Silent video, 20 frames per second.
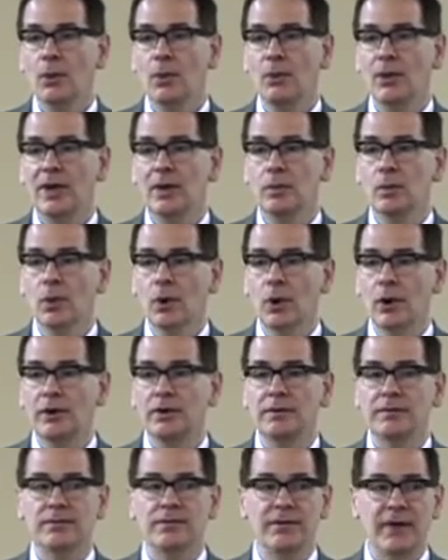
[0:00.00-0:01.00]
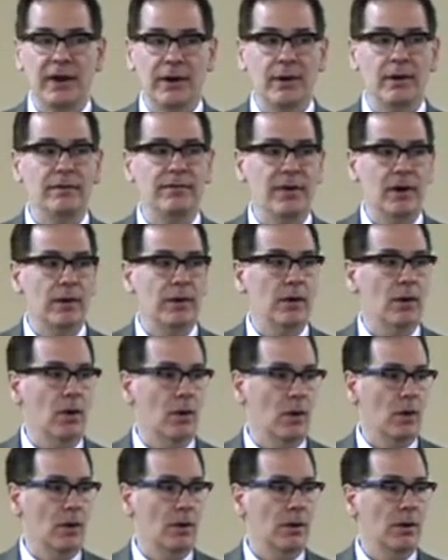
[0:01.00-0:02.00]
We've worked very, very
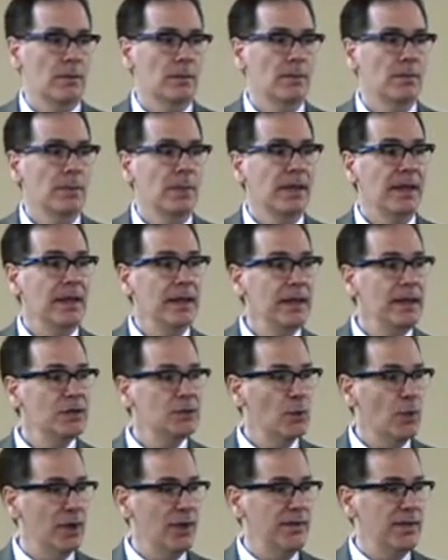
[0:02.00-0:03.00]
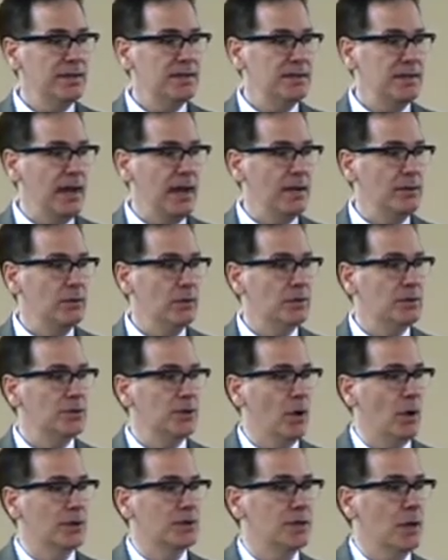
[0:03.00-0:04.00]
hard. Each one of these standards
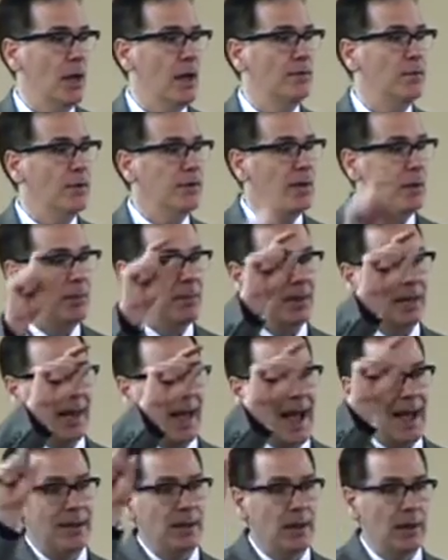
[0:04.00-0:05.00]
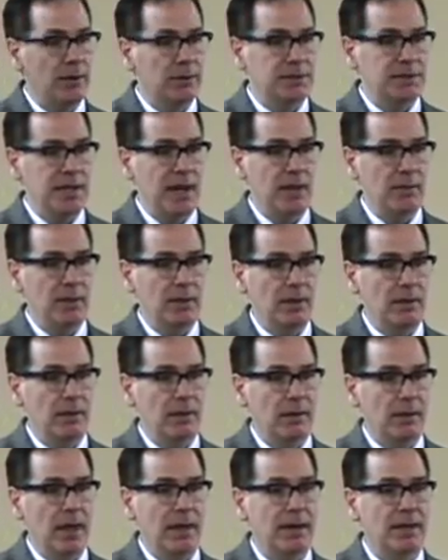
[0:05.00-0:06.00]
starts off with a black letter statement,
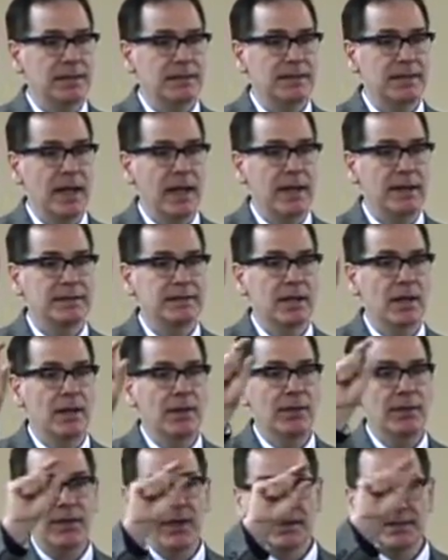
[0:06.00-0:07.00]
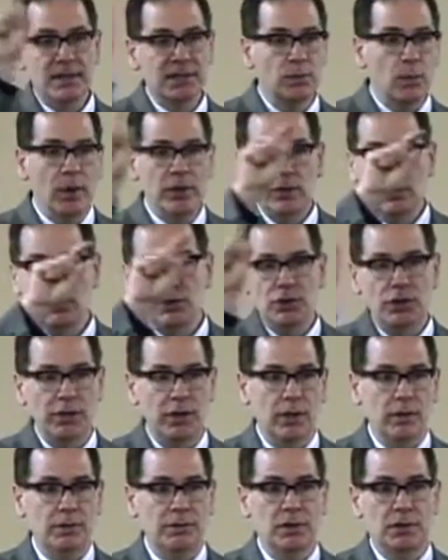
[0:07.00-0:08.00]
and it says, this is what you should
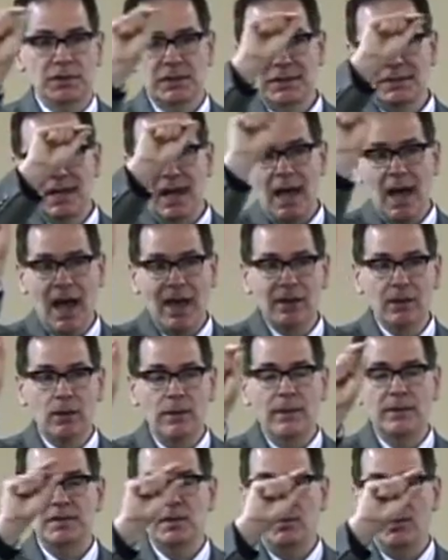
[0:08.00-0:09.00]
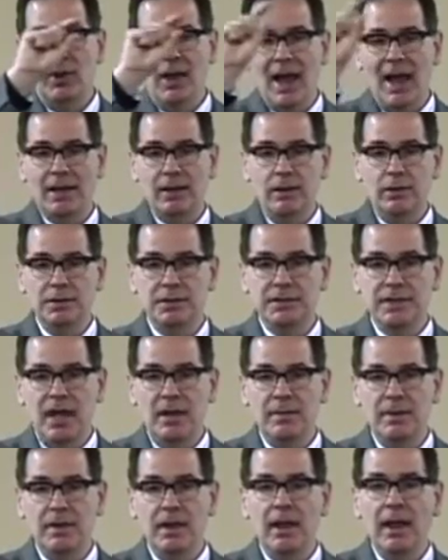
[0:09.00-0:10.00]
do. There's a title, there's a black letter
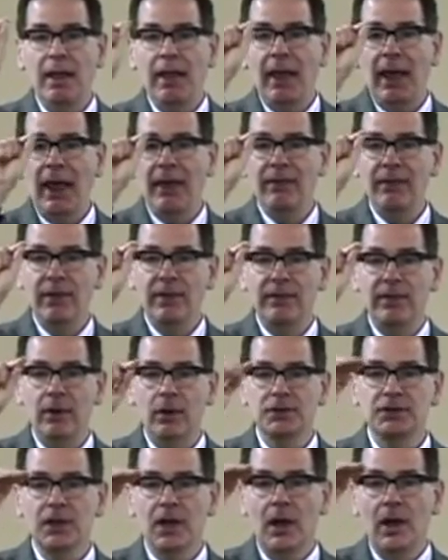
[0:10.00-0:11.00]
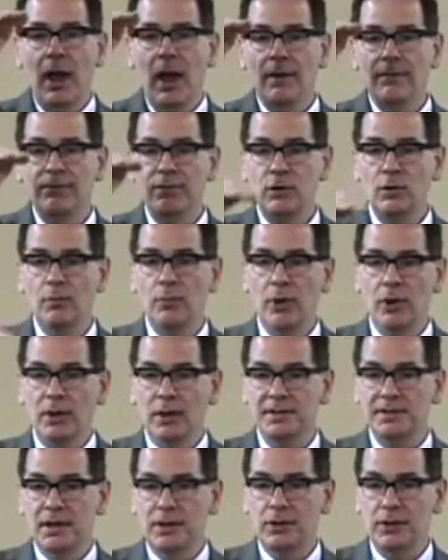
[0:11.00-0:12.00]
statement, and then there's a few
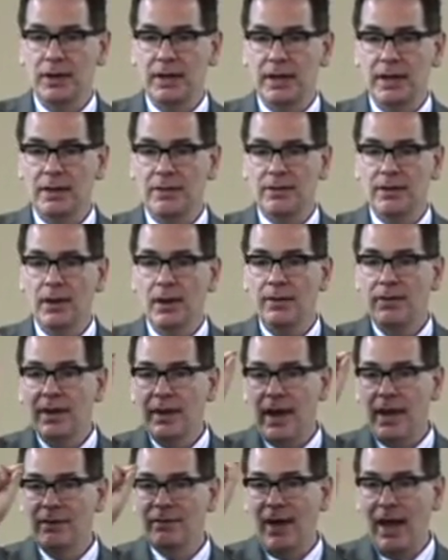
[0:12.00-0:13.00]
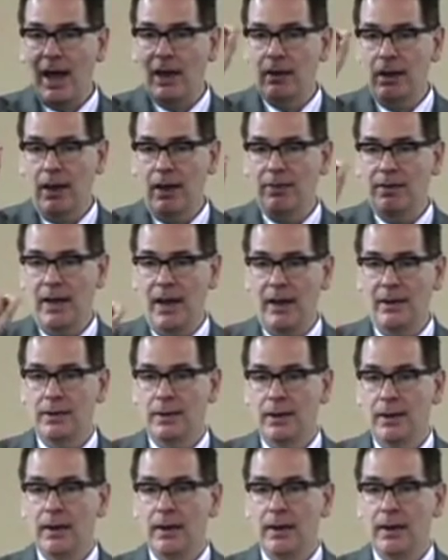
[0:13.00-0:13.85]
bullets underneath that kind of outline that.